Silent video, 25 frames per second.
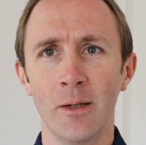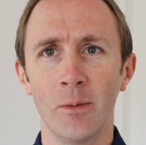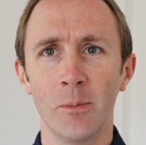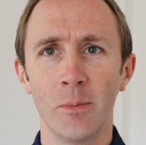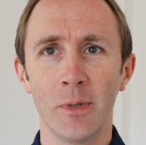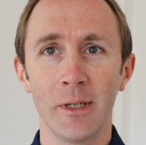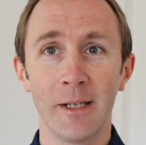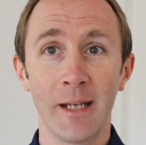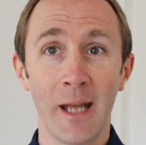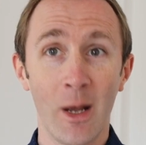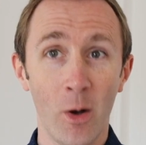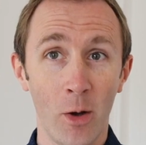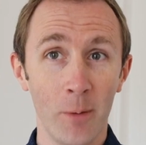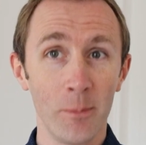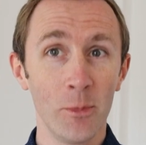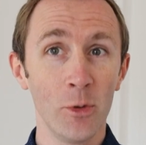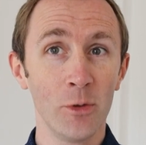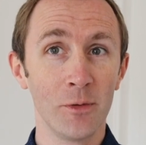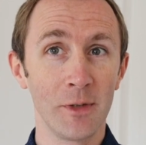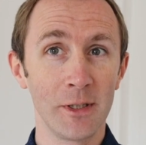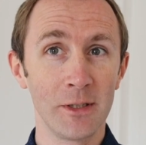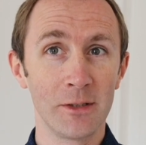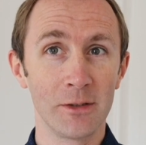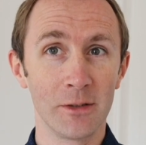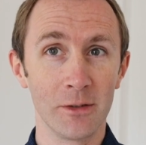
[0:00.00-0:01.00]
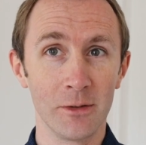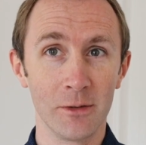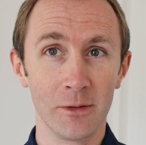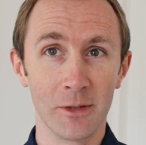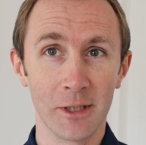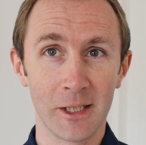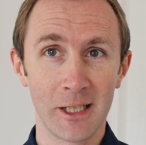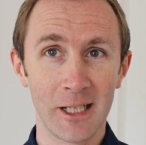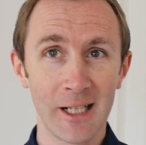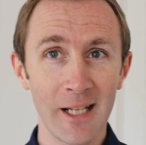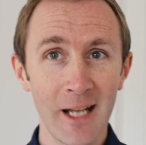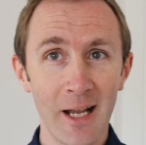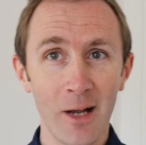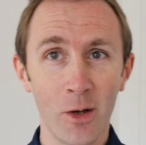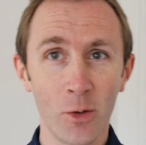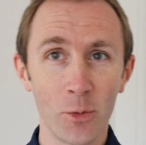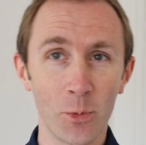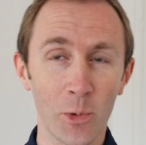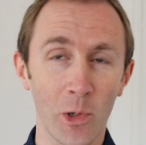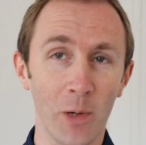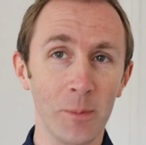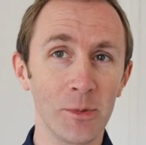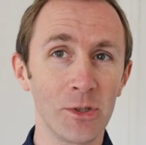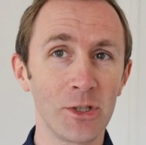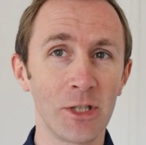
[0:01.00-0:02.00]
But now I'm moving to the
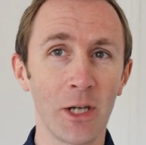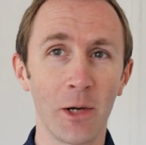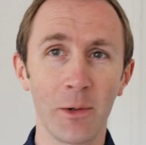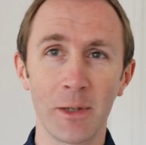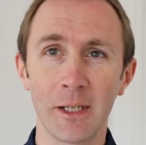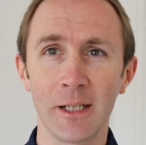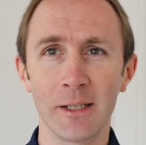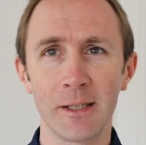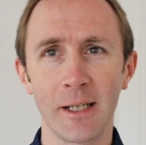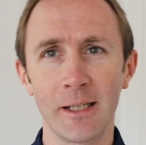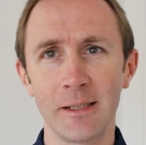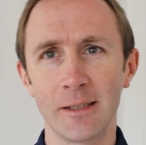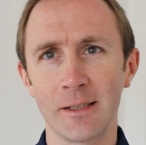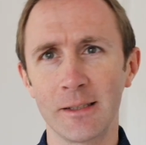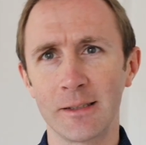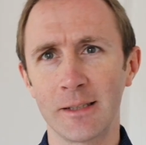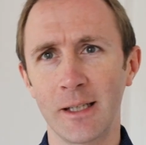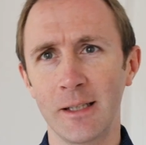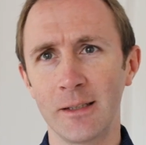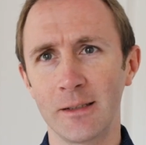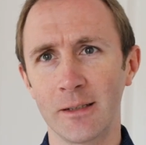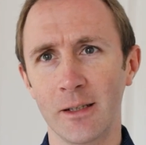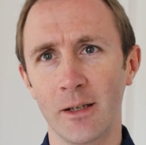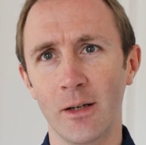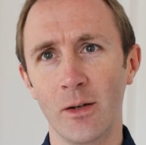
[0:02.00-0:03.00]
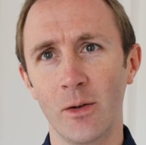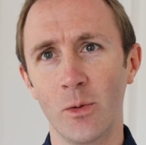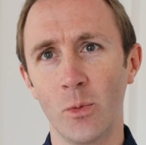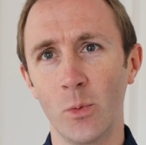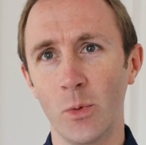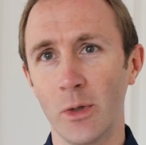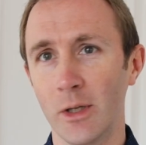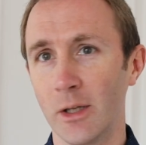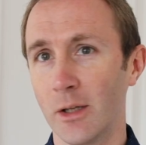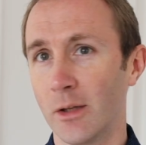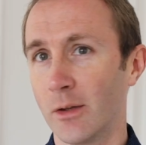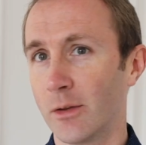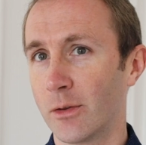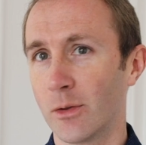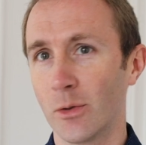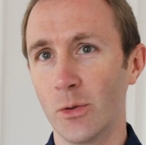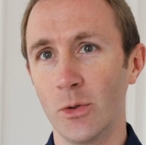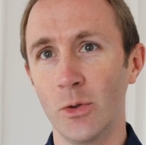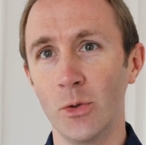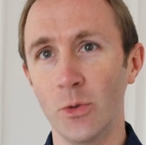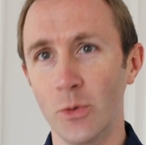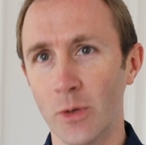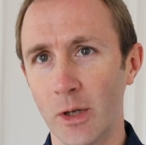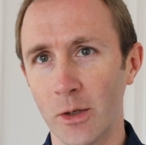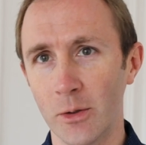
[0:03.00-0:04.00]
cloud where I'm sharing a data center with,
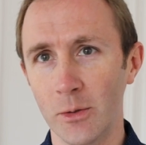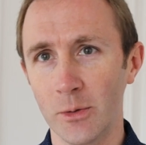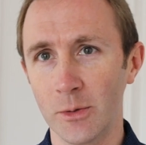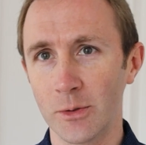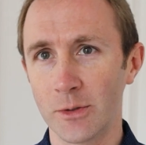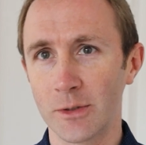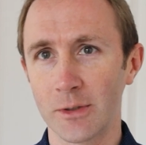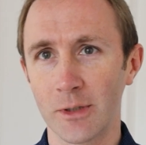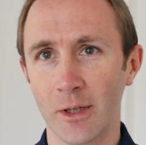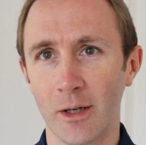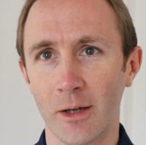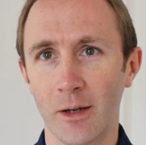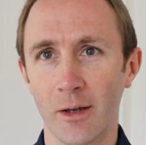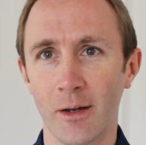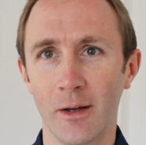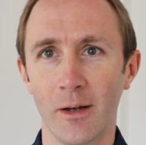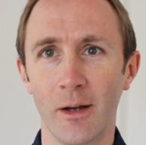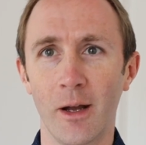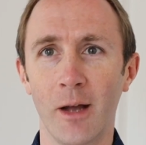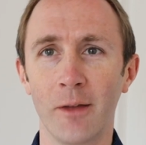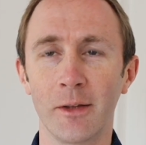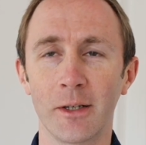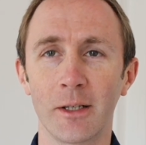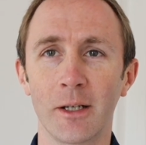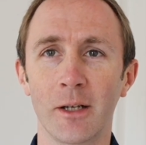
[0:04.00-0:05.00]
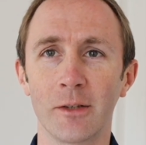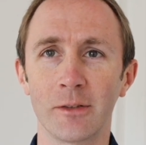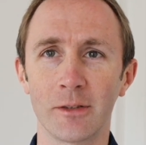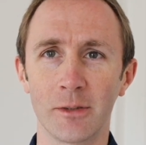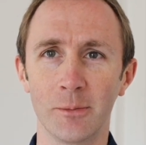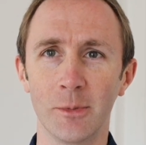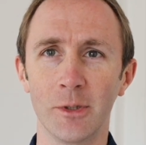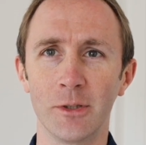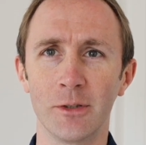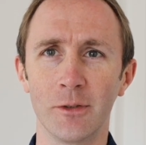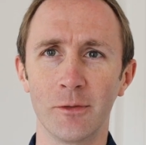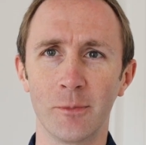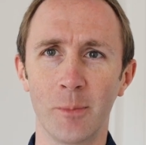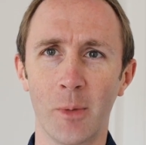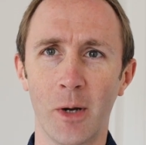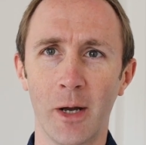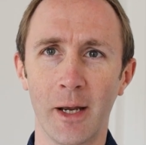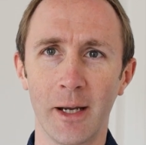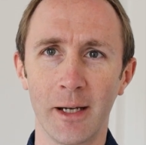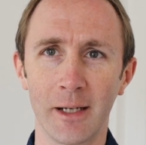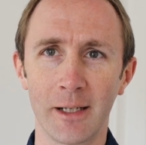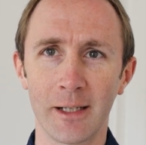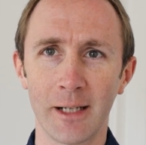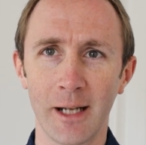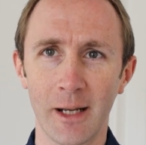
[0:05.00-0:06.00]
who knows, other customers of
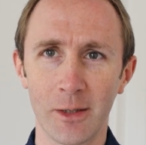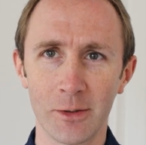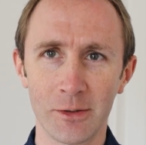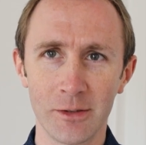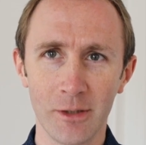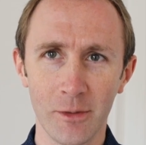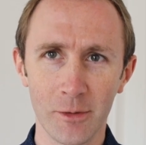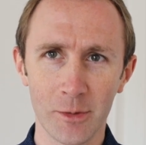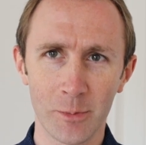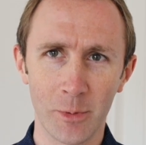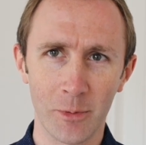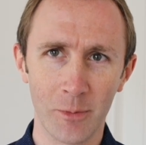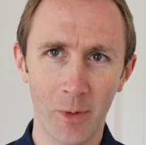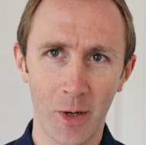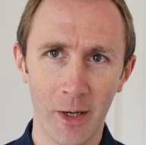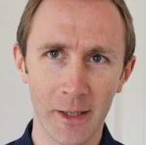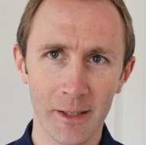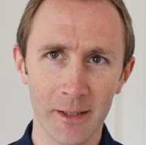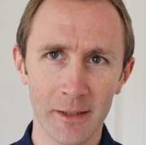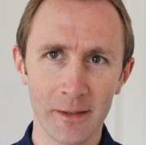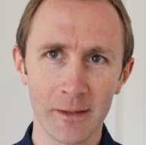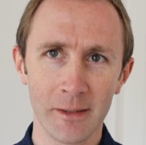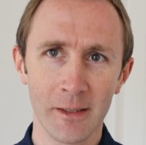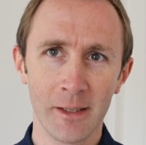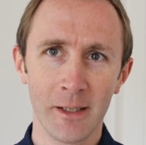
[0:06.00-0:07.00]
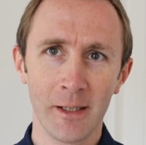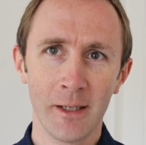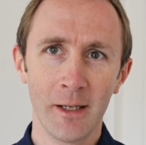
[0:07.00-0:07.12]
my cloud service provider.